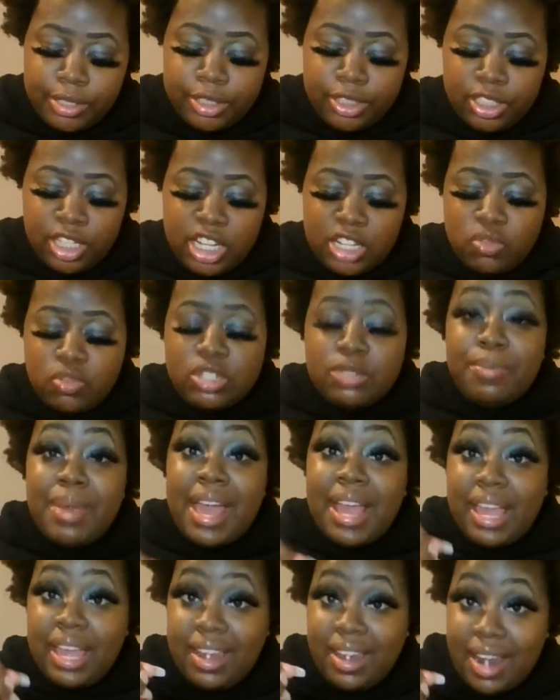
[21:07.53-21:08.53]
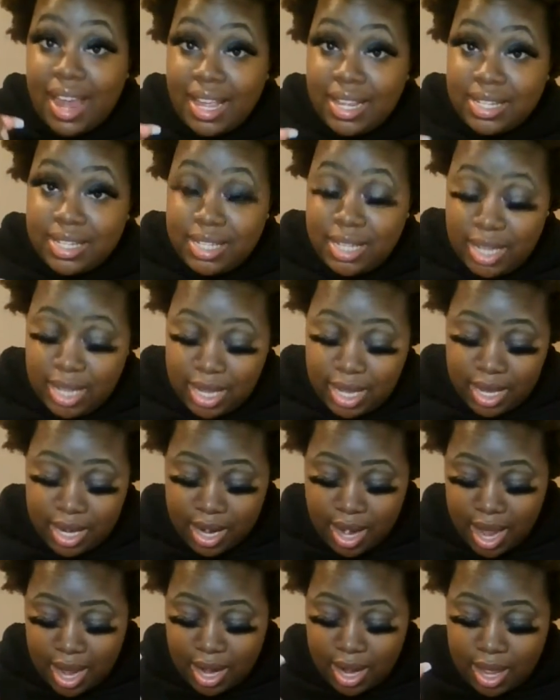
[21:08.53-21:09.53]
This was back in
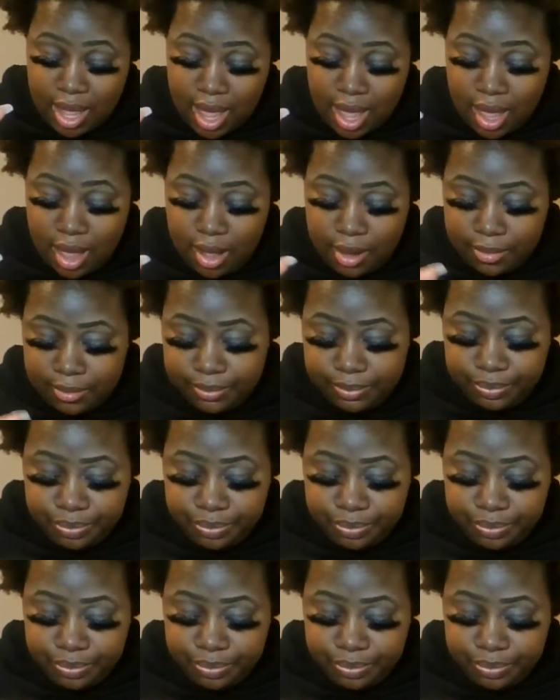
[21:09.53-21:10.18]
1998